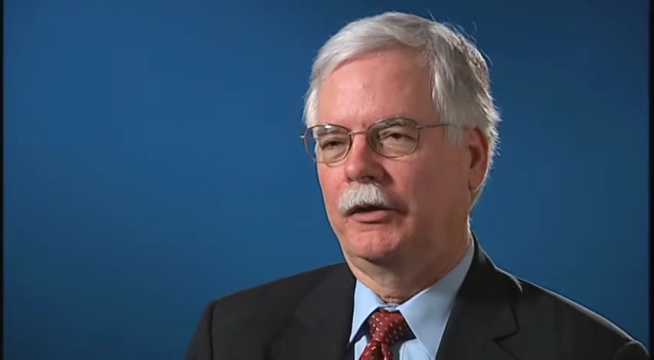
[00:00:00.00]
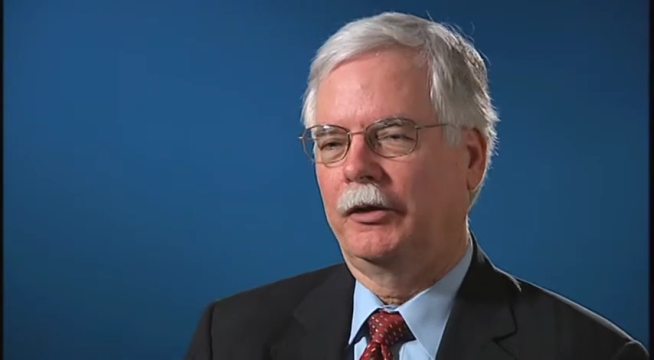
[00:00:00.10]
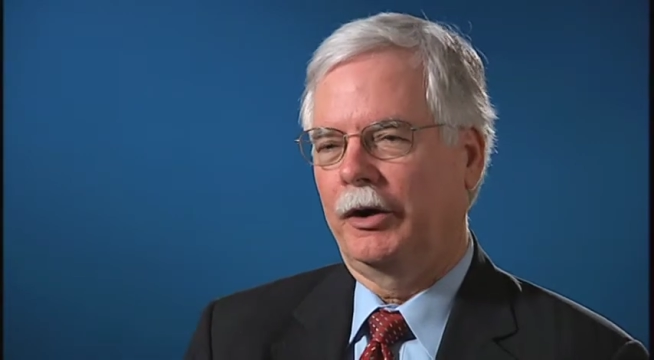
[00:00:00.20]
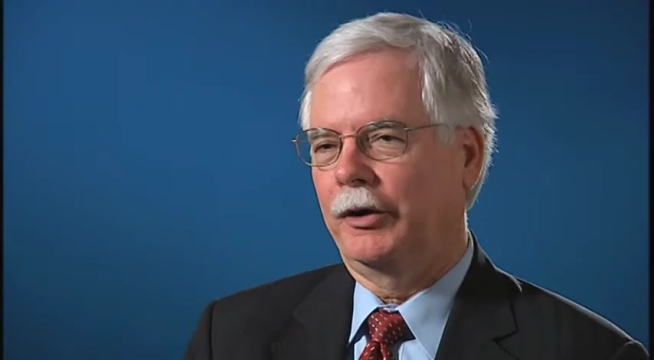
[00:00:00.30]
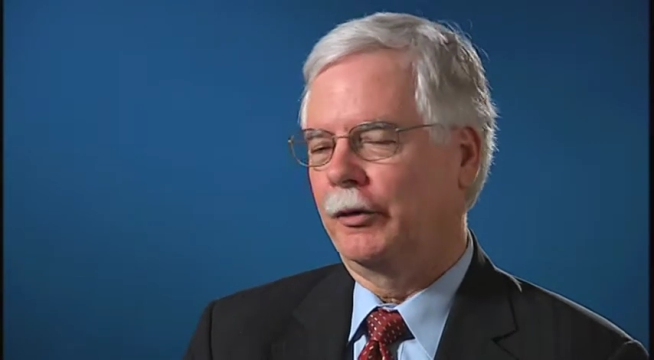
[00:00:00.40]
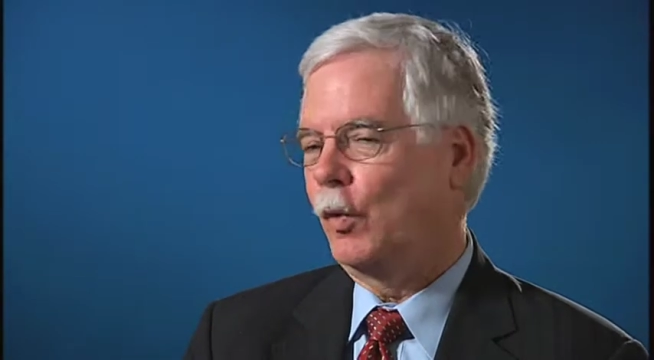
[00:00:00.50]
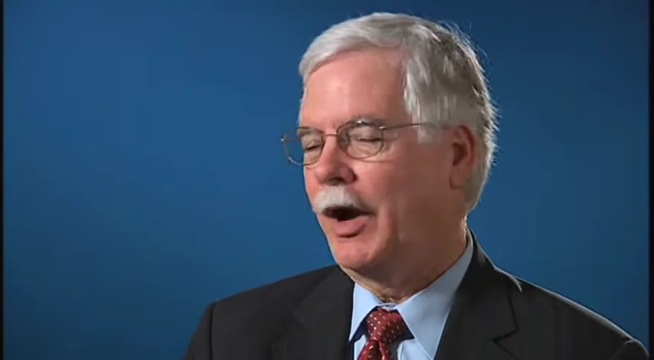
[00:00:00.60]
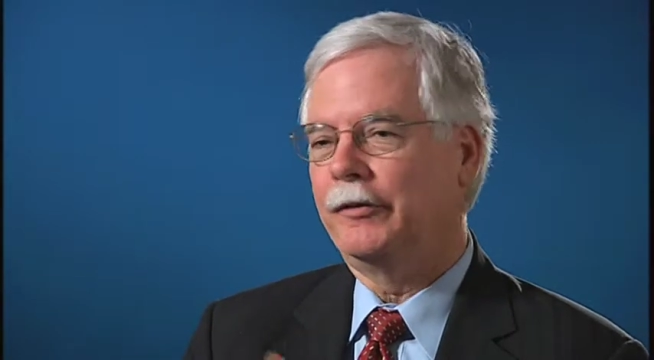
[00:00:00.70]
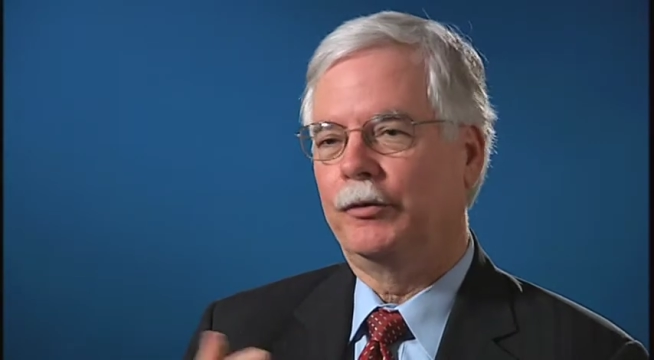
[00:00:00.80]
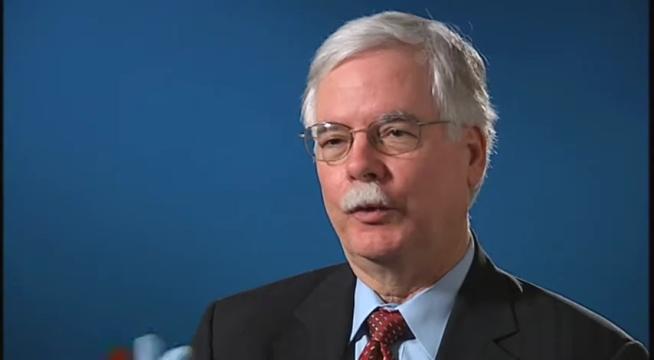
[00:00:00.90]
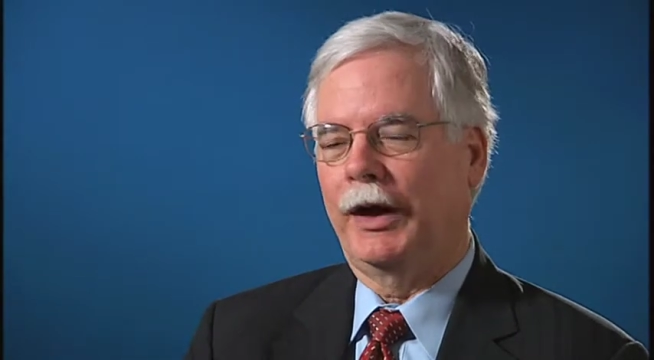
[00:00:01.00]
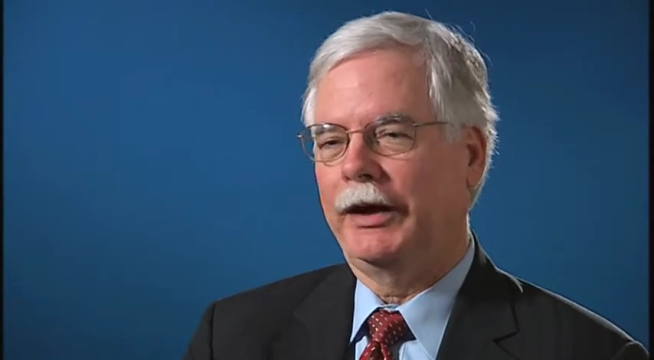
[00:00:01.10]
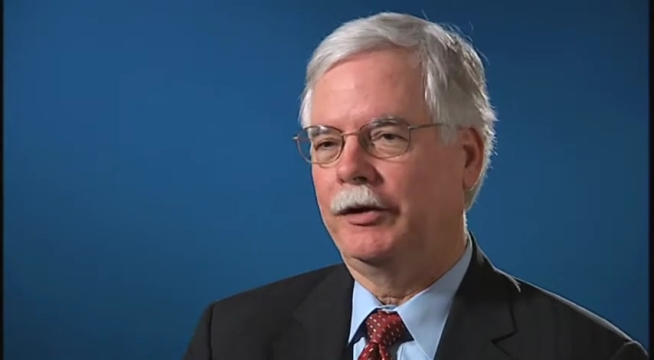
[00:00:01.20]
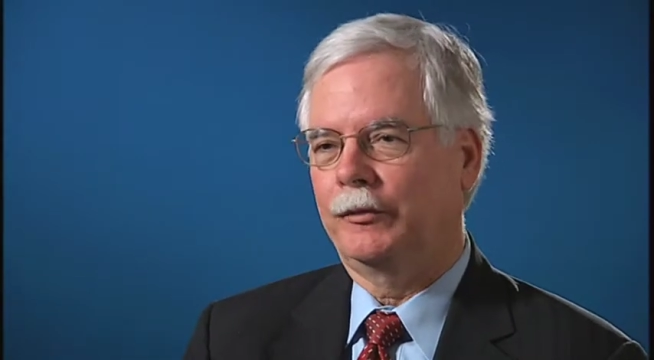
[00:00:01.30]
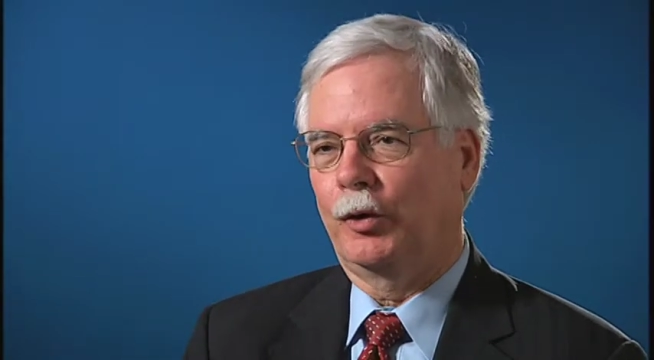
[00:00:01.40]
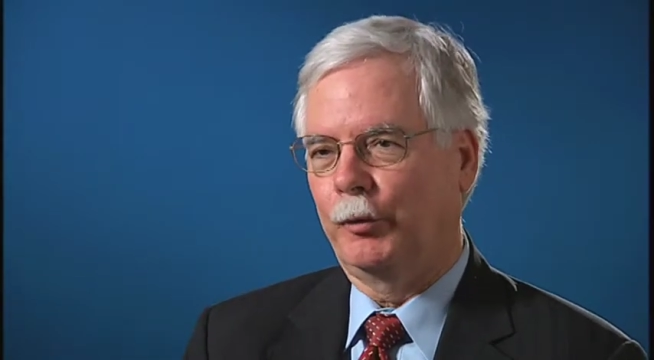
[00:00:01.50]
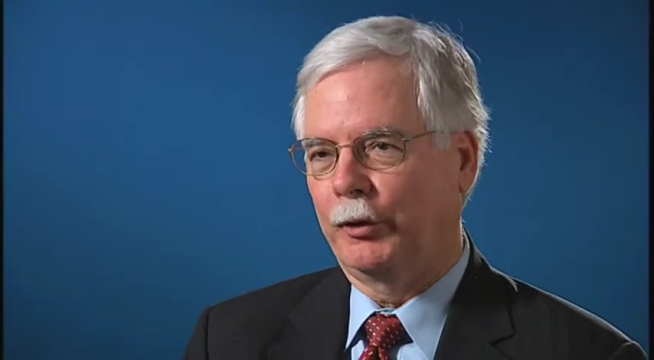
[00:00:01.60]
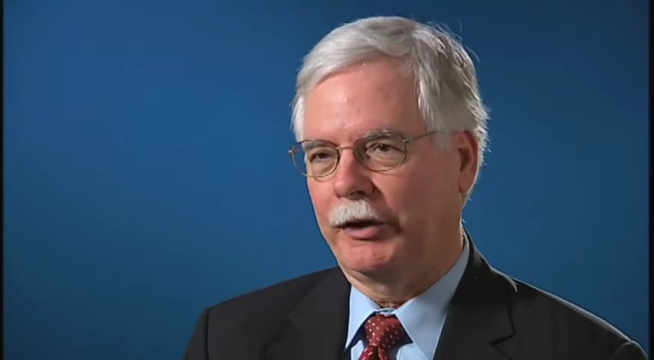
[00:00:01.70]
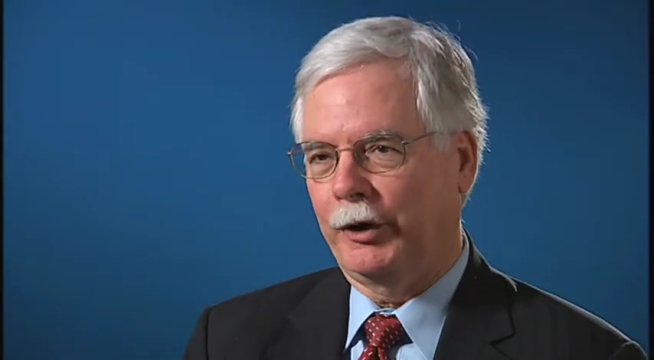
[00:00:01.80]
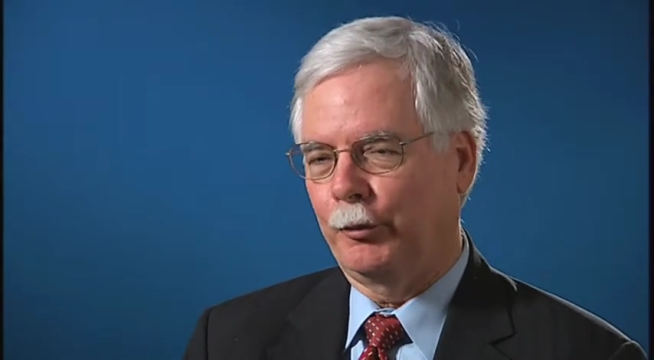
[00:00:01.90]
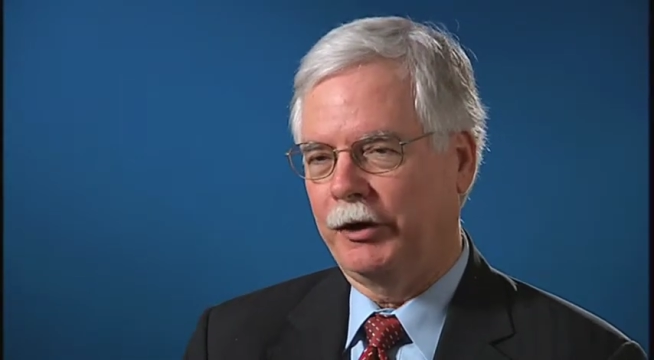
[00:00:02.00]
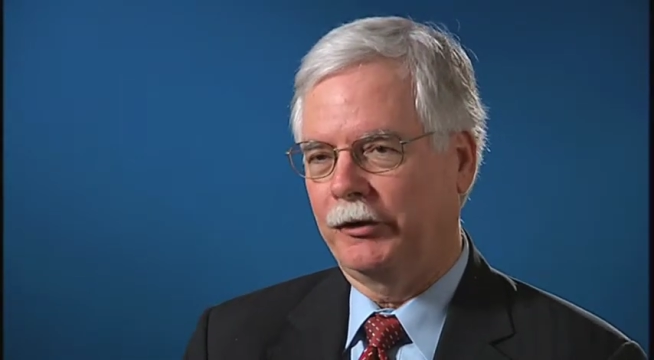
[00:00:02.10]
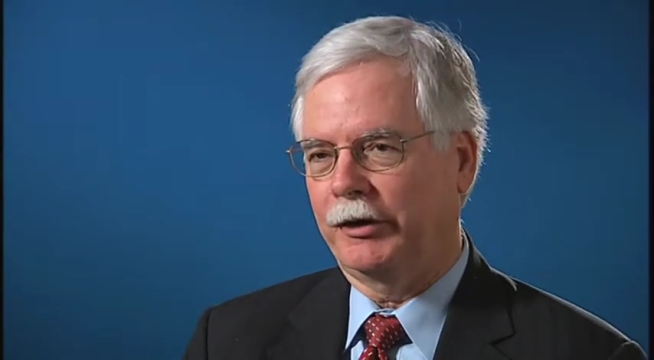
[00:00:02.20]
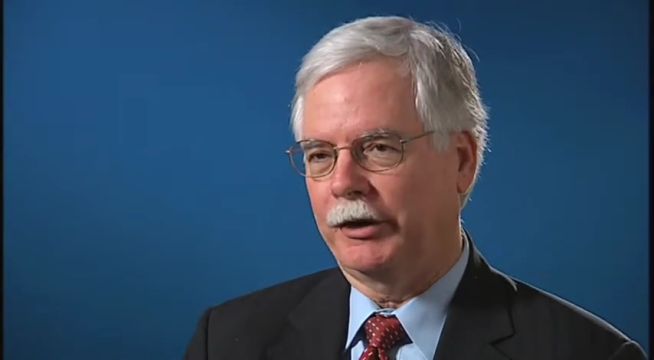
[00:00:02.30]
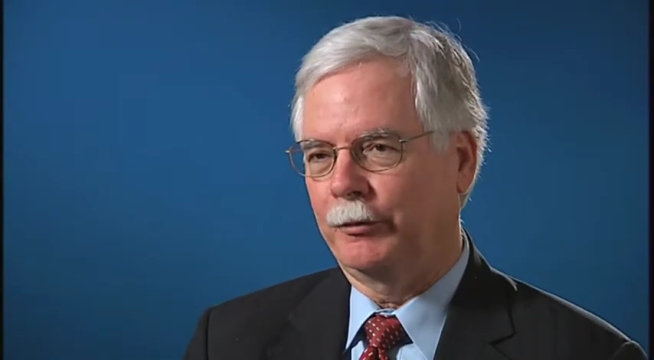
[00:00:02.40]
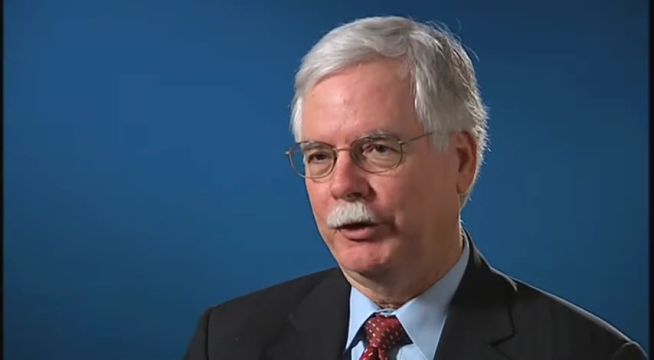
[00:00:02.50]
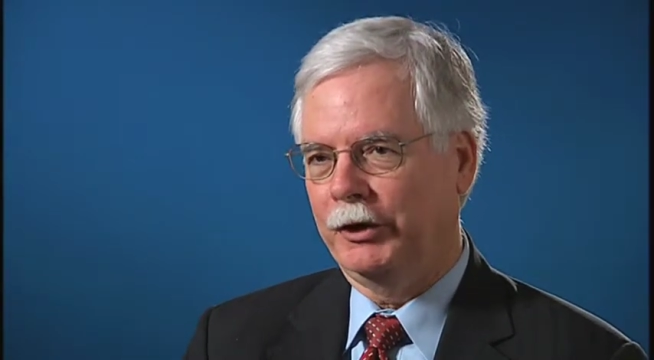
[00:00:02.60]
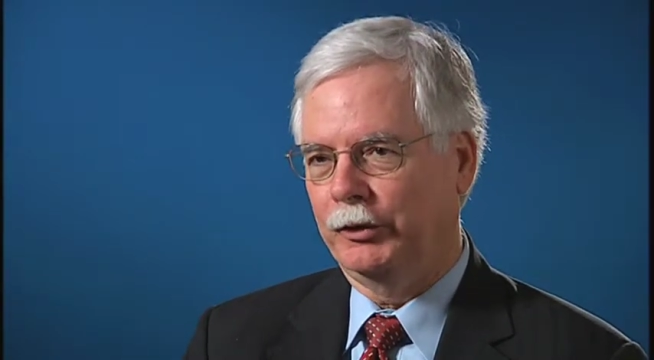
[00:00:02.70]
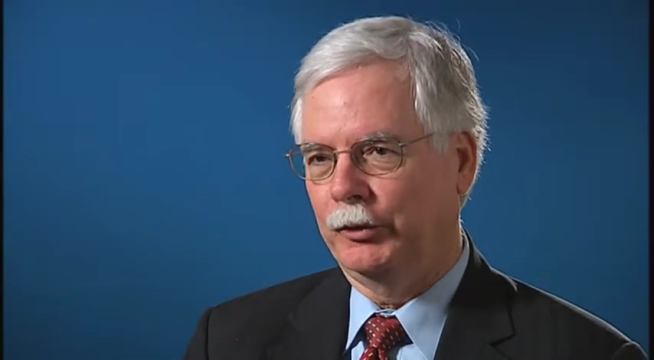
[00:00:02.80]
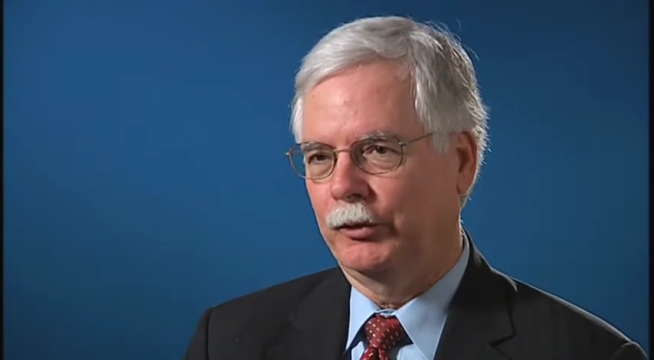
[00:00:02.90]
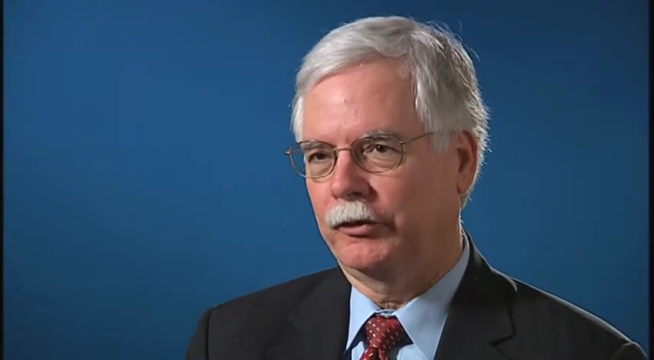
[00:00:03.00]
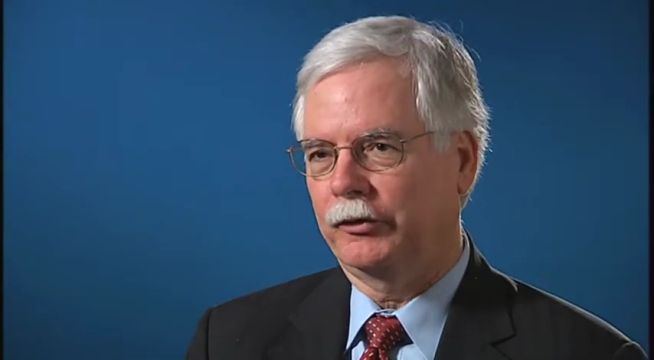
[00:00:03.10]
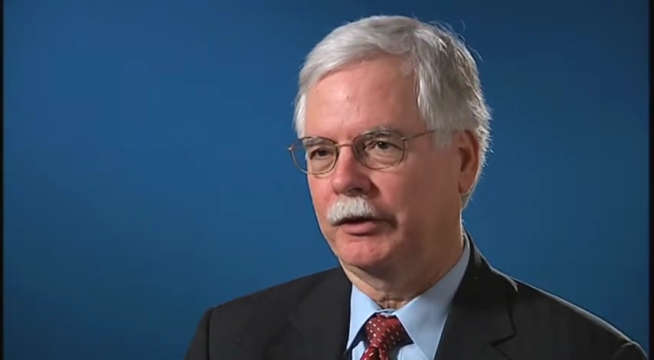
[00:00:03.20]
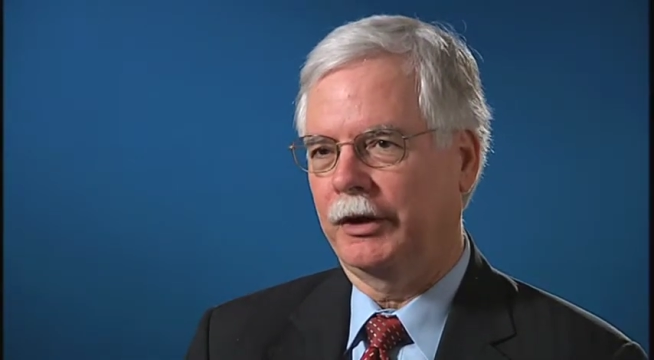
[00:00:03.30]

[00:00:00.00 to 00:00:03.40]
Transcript: There are a wide variety of hormone therapies that can be used.